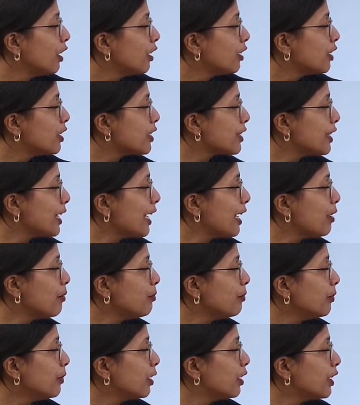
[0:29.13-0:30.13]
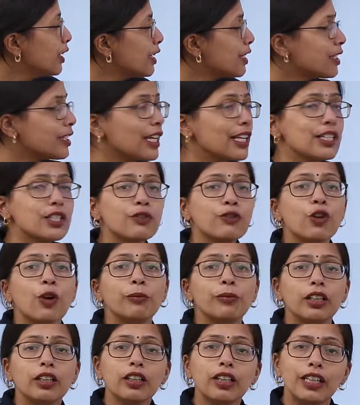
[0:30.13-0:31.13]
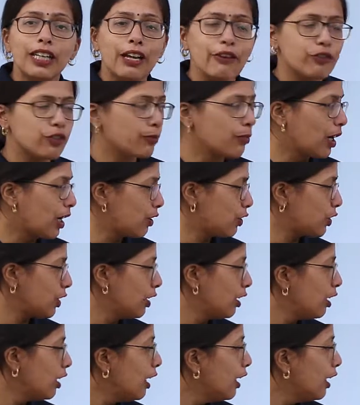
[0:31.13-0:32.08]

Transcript: the same distance from the left margin.